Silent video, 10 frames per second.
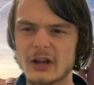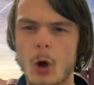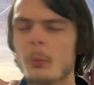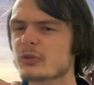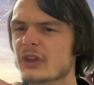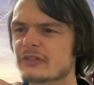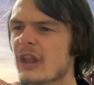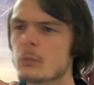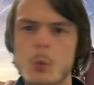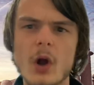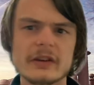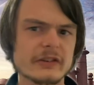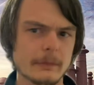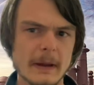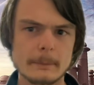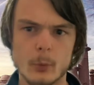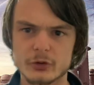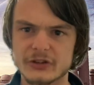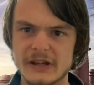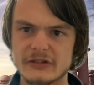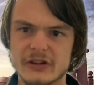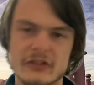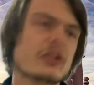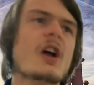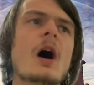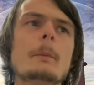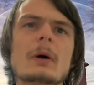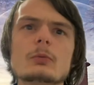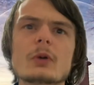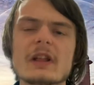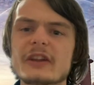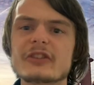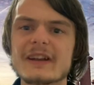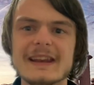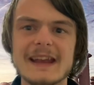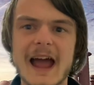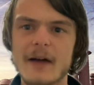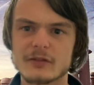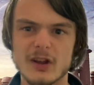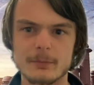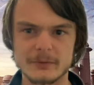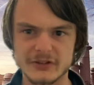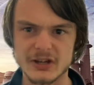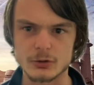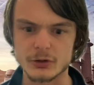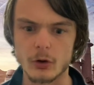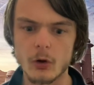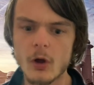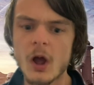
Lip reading: Almost like they wanted to make more seasons, but realized they didn't have enough material.